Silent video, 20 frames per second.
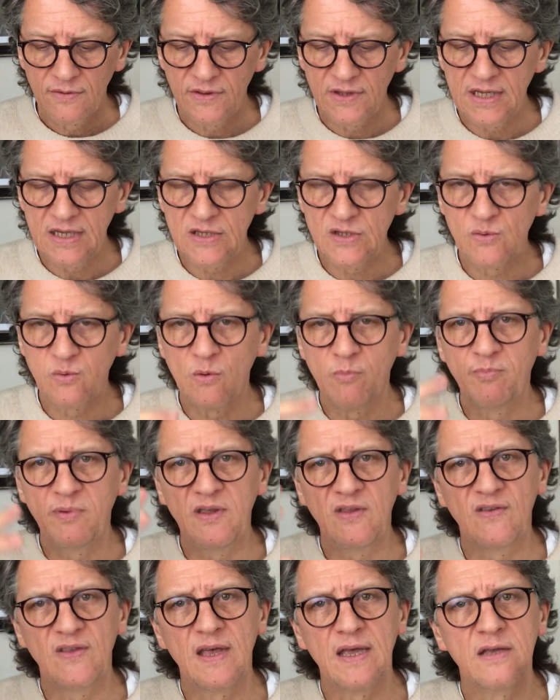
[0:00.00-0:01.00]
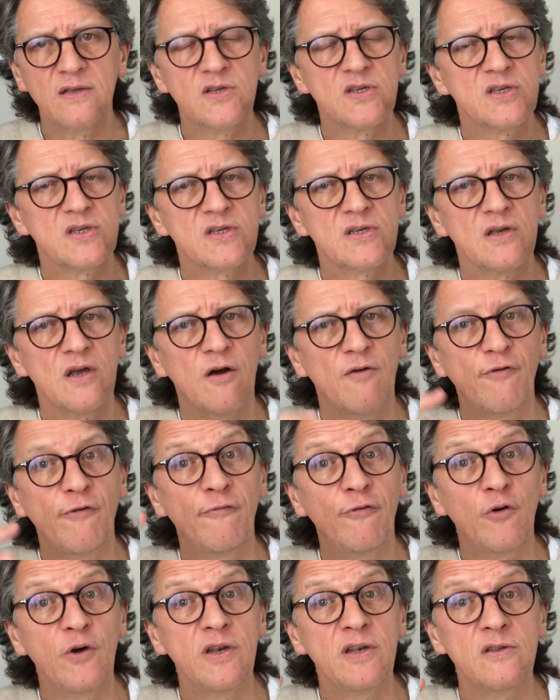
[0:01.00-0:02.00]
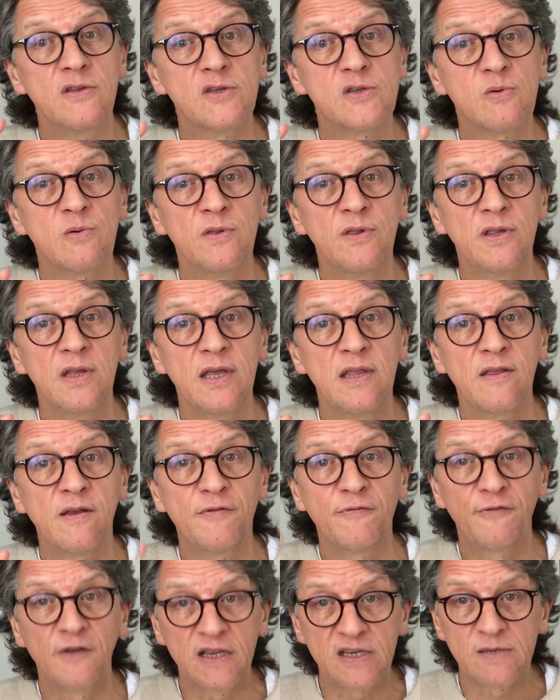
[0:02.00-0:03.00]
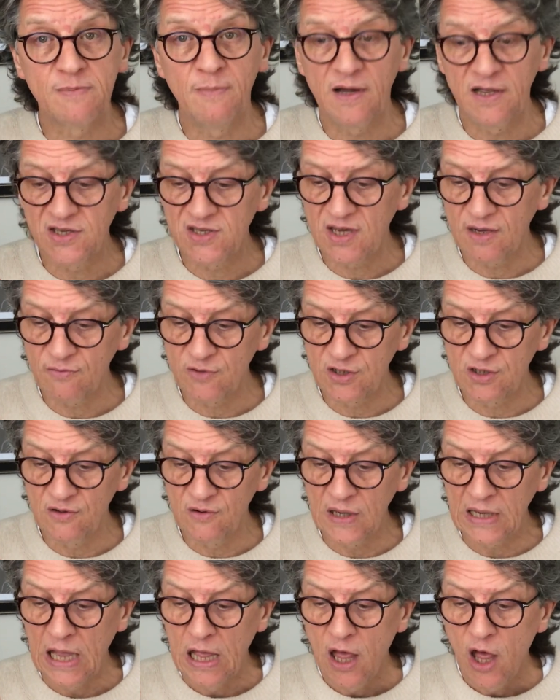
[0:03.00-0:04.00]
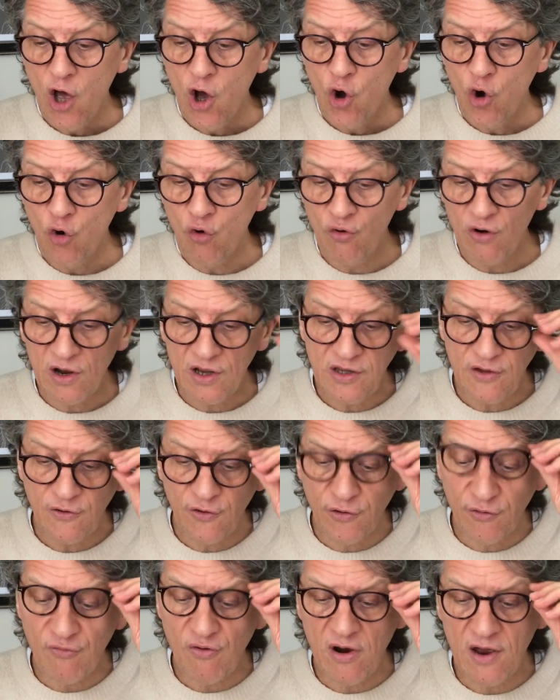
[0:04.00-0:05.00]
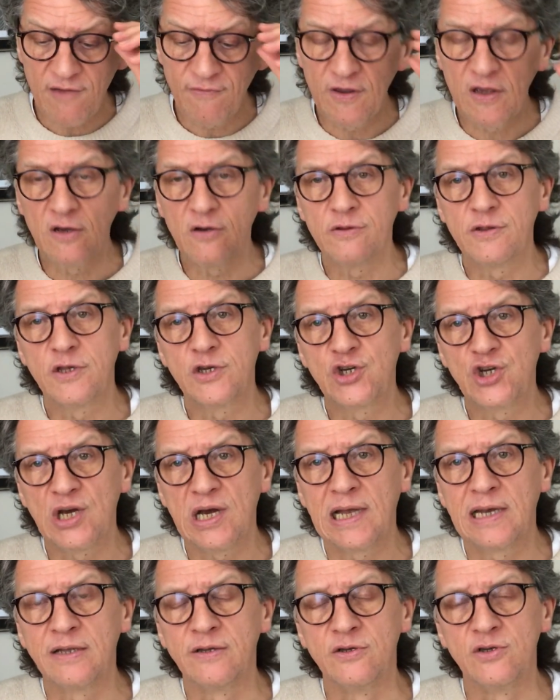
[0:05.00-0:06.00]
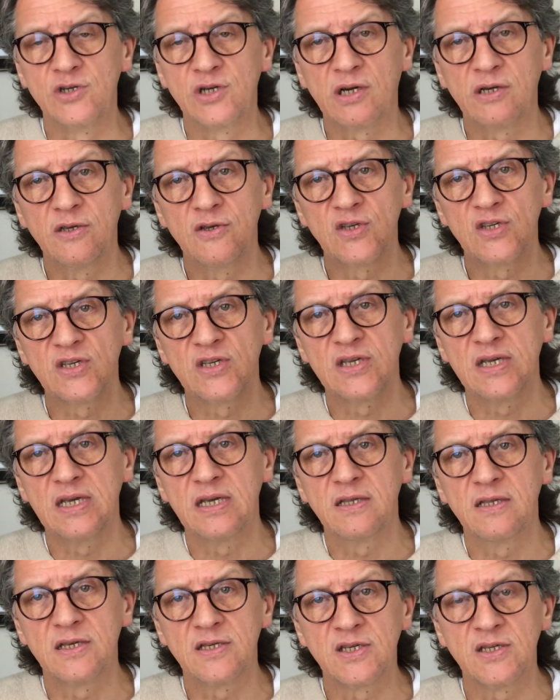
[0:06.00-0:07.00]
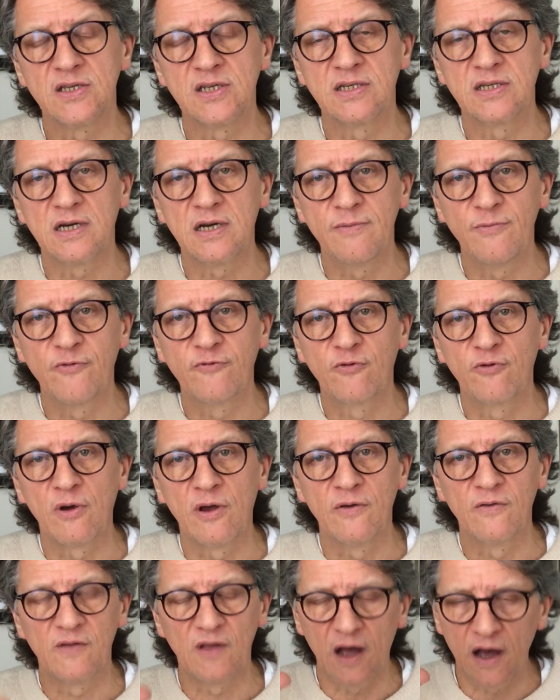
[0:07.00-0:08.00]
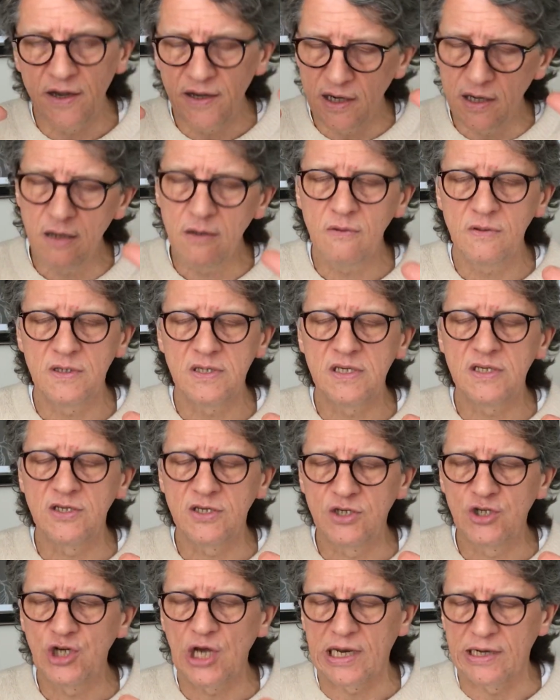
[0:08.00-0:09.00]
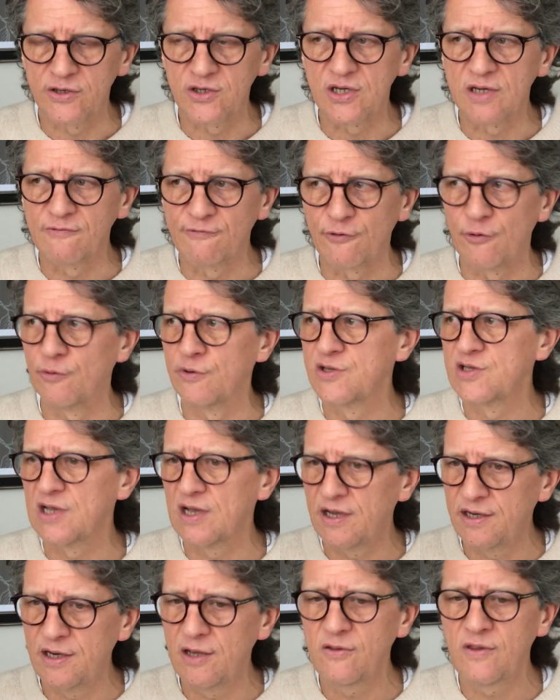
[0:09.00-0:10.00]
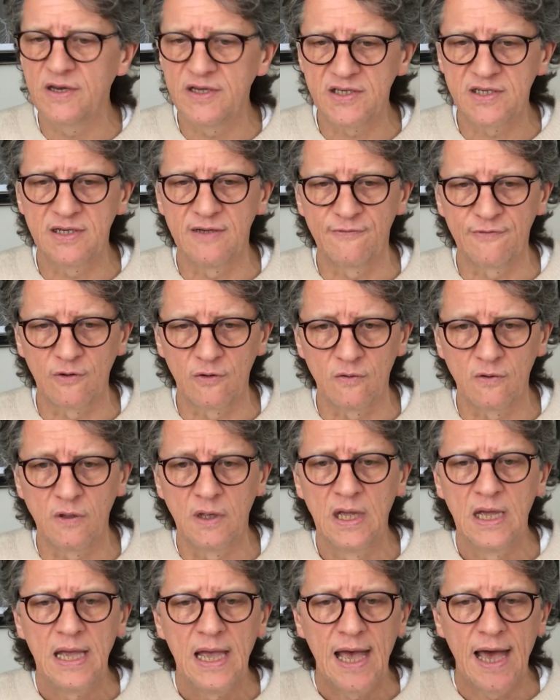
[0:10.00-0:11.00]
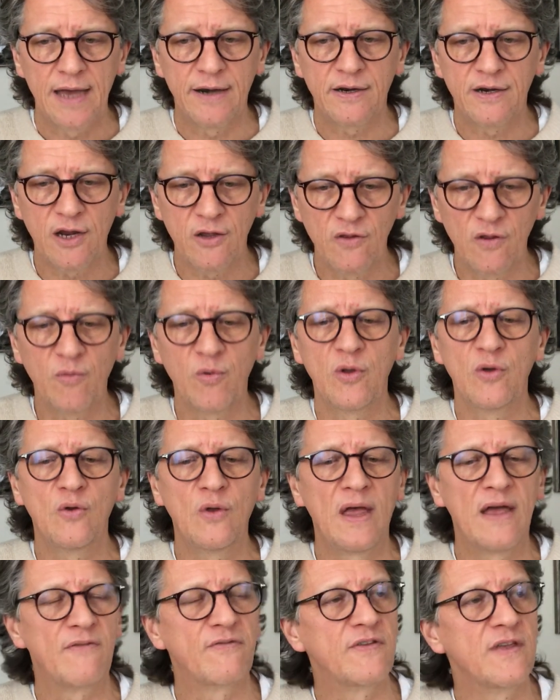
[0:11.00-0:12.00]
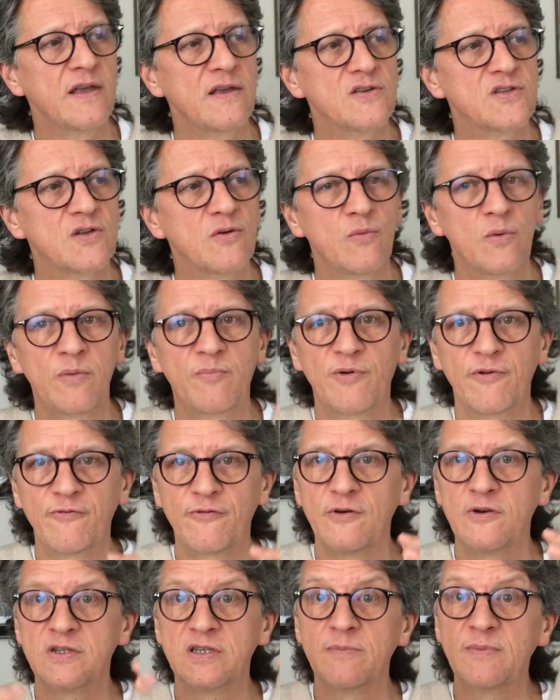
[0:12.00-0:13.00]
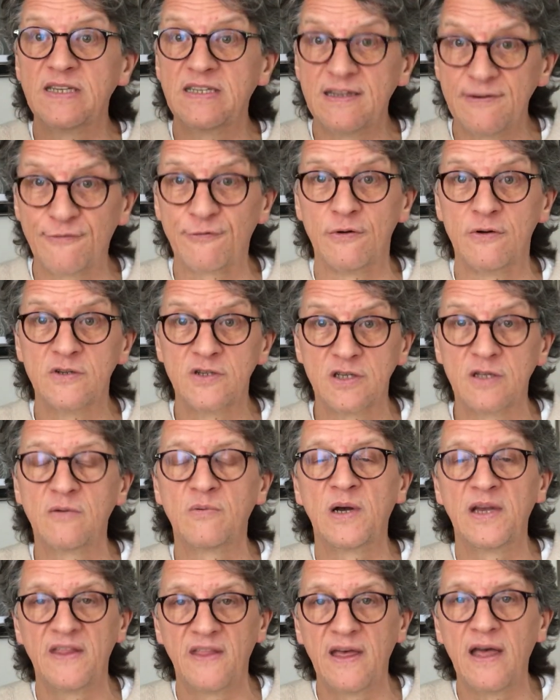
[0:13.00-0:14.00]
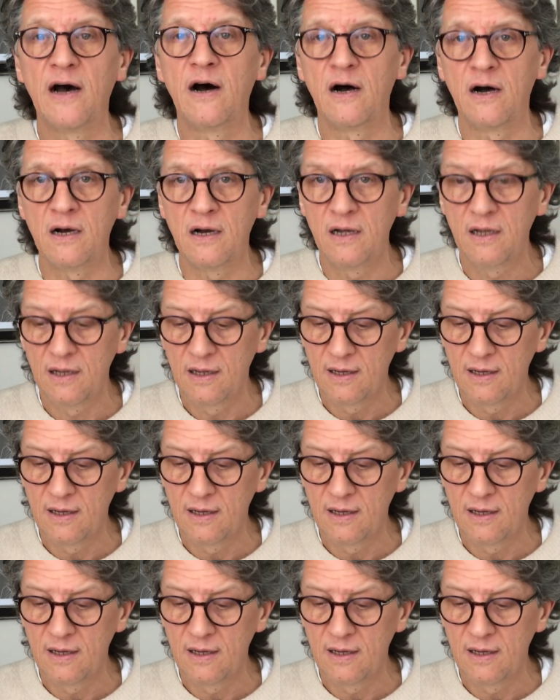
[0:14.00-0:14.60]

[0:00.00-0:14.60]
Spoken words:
These would be things of avoidance, wouldn't they, that a fixed mindset was doing? Or are you thriving on the challenge? Are you seeing this as a time of growth? I know this is challenging for us. I know that it's difficult. And I know that we all have things that we'd prefer to be different to the way they are.